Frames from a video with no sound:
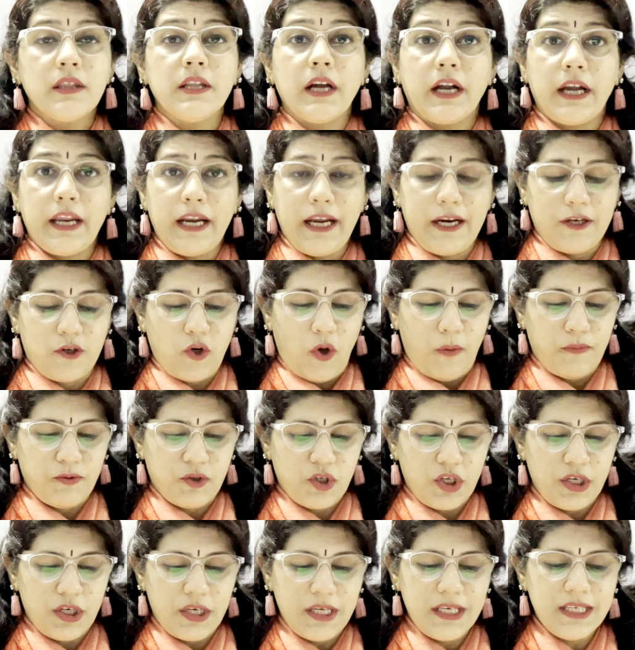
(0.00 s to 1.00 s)
The correct
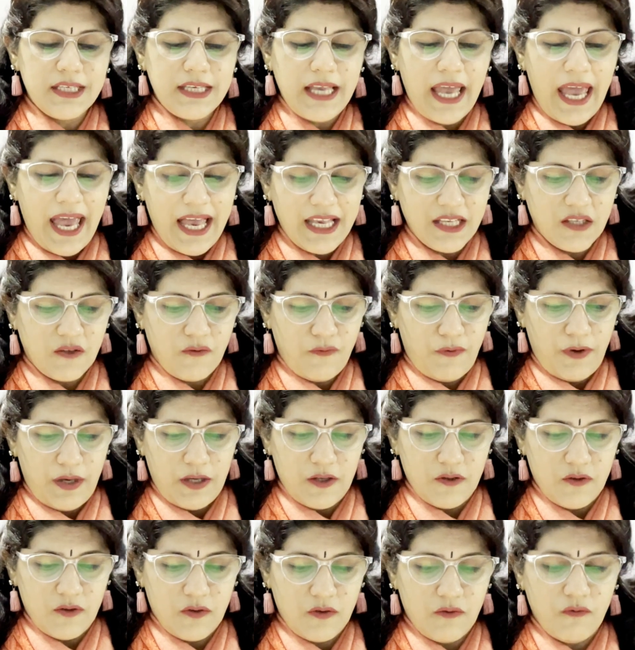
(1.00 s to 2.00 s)
option is S
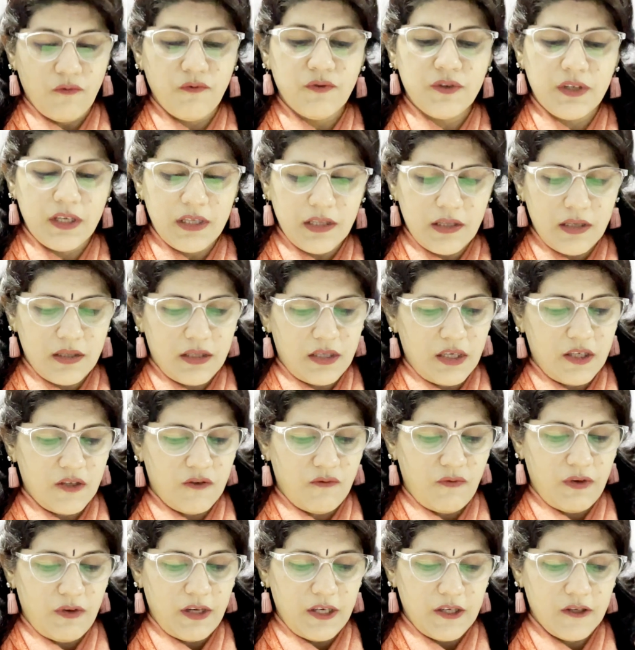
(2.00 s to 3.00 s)
phase,
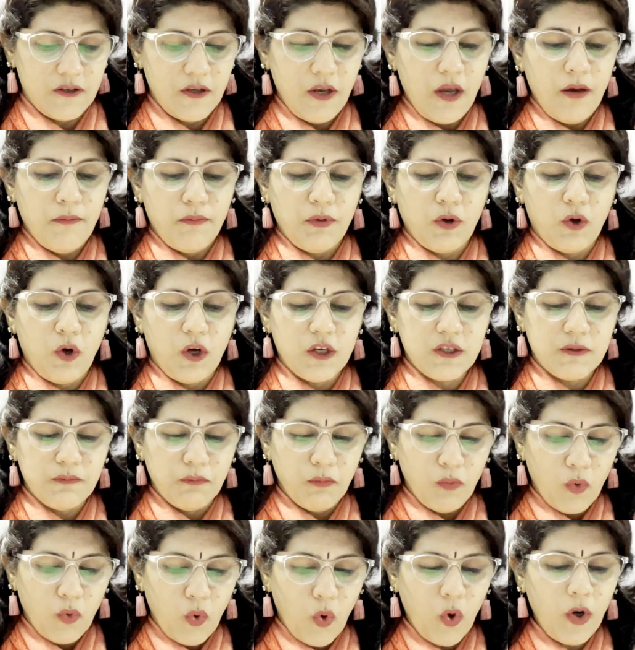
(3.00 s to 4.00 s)
synthesis phase, because
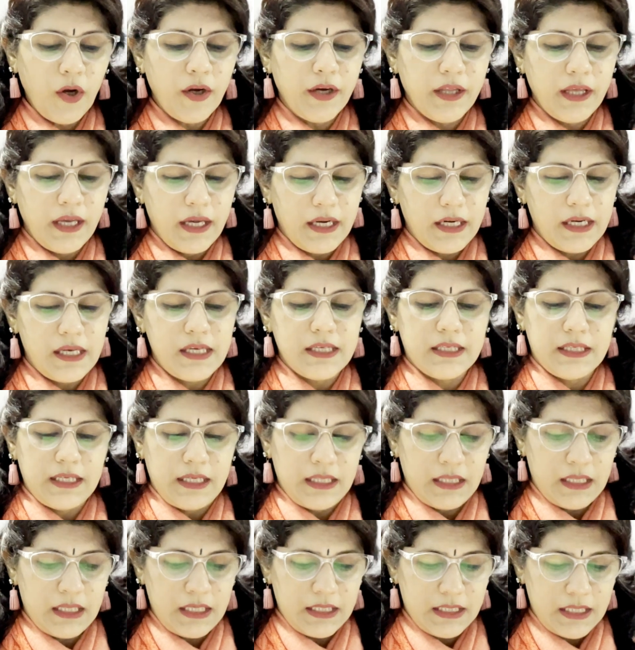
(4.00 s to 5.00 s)
more DNA is
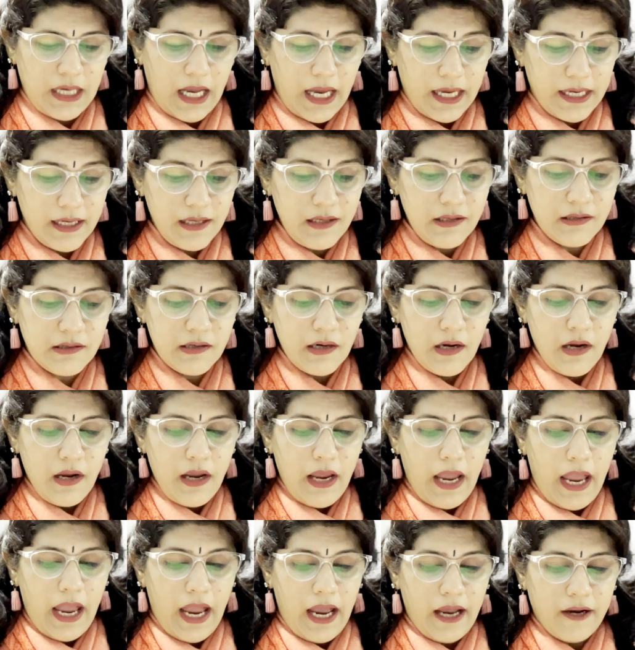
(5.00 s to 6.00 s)
synthesized
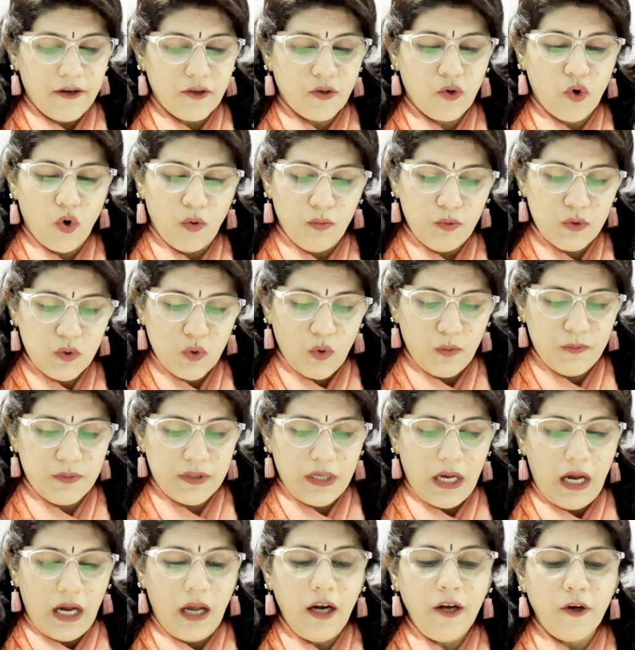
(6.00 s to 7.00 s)
and
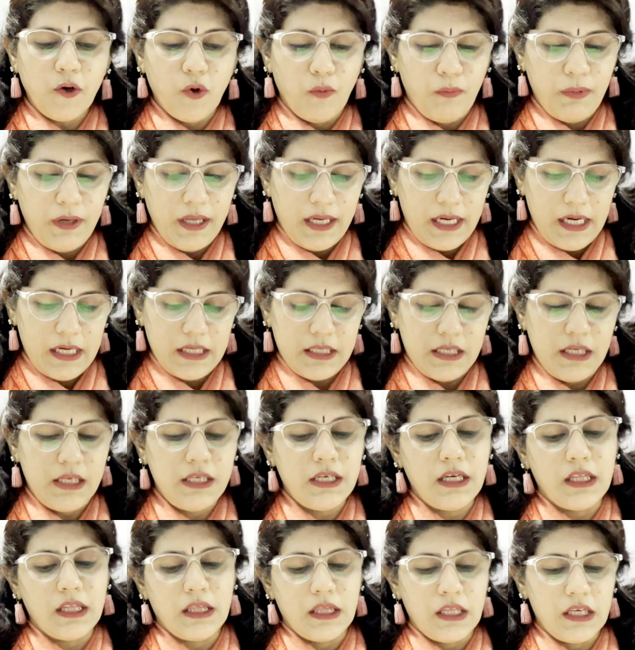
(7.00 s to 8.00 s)
chromosomes are
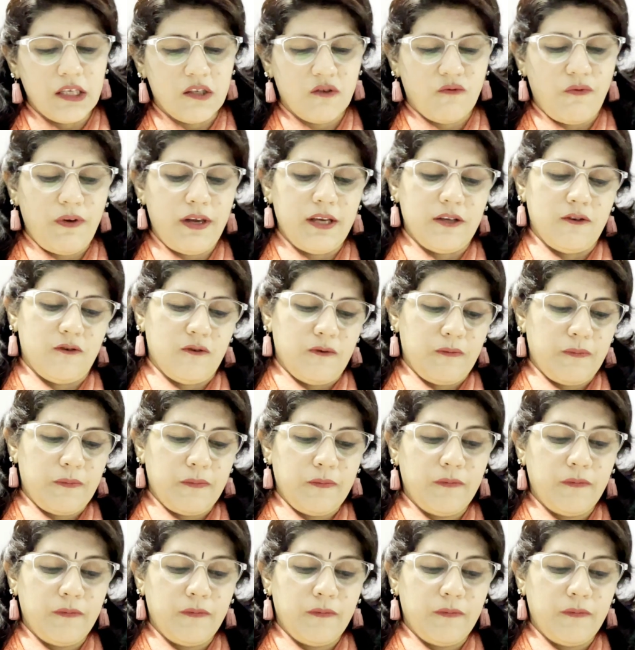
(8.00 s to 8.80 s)
duplicated in this phase.